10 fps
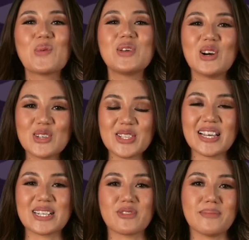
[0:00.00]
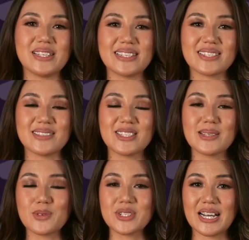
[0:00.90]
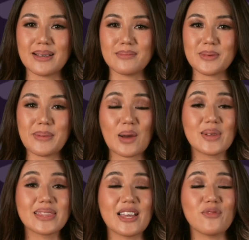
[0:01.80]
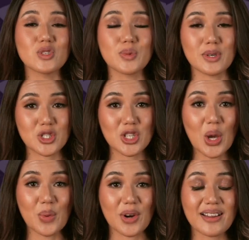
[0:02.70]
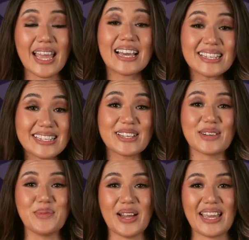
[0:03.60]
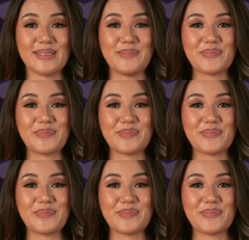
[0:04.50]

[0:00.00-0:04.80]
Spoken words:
We also like to reminisce on simpler times back when life was much slower, and in a good way.